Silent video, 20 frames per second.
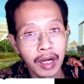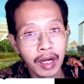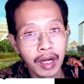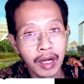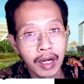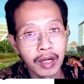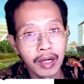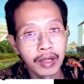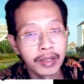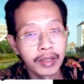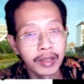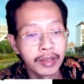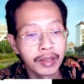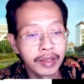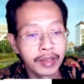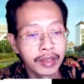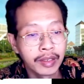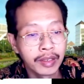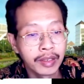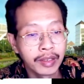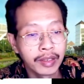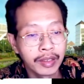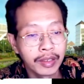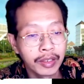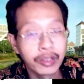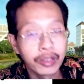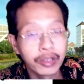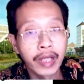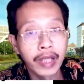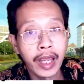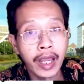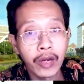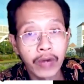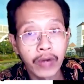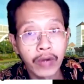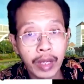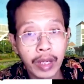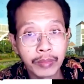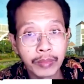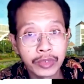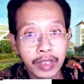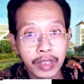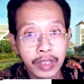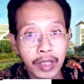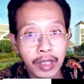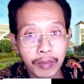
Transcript: are the diagrams that